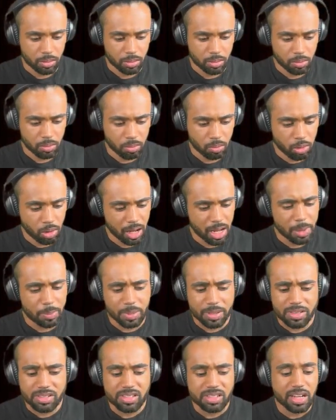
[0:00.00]
What
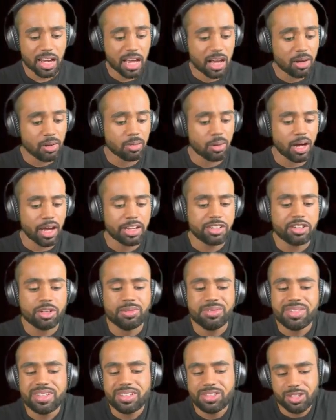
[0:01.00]
happens now? I don't
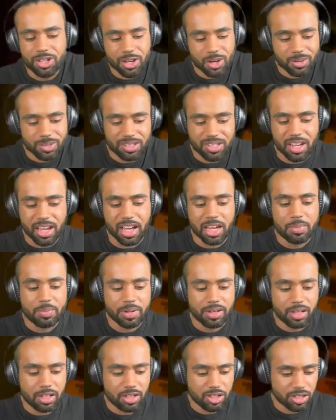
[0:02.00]
need to go into
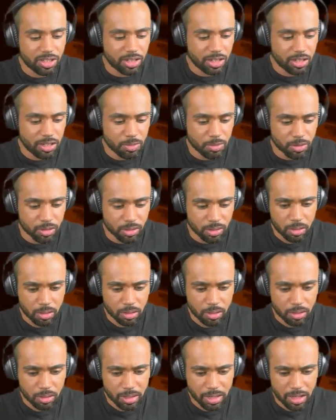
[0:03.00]
hibernation anymore.
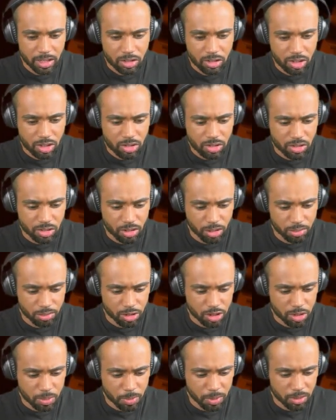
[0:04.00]
Engine's not
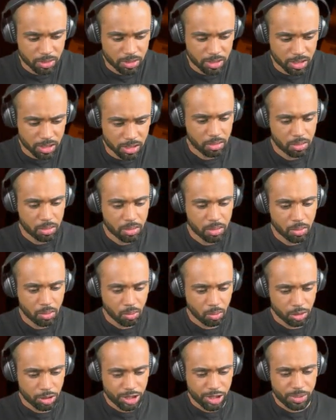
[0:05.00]
responding.
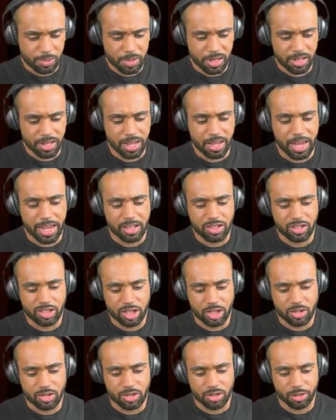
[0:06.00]
What do you mean
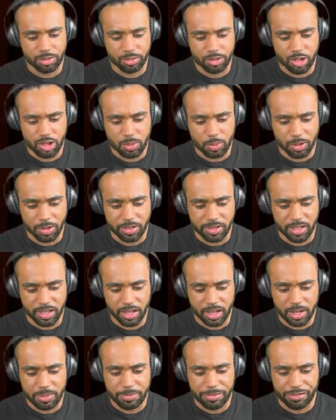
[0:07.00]
engine's not responding?
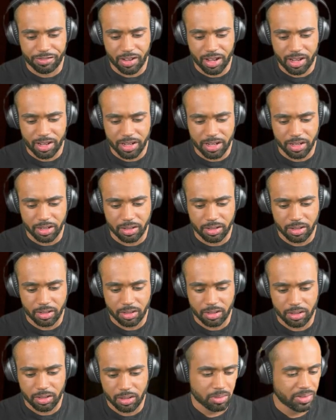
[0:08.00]
I'm fine.
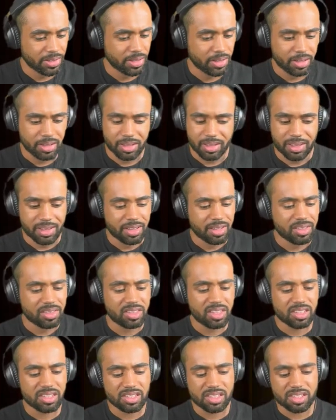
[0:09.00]

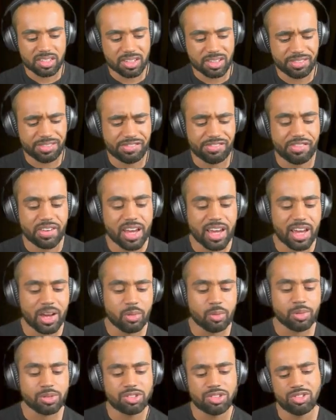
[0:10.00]
This isn't fair.
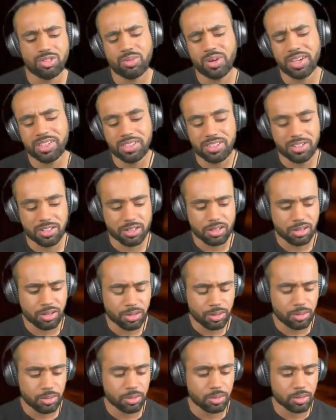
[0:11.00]
What do I
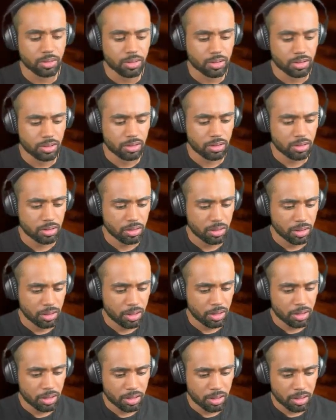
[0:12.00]
do?
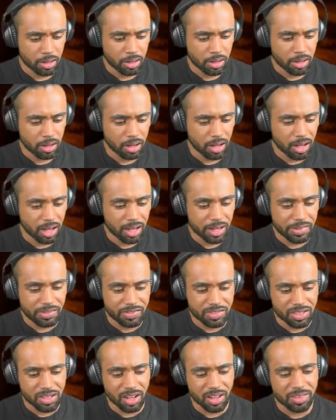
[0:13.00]

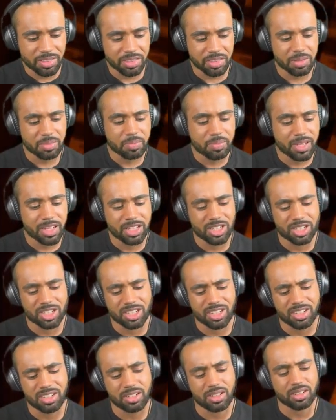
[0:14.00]
I've done the
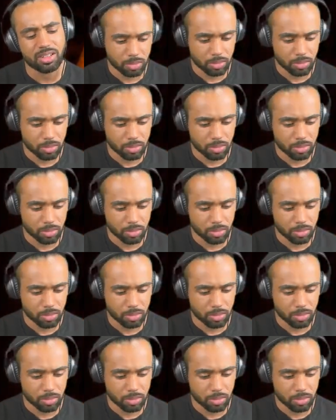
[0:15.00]
mission.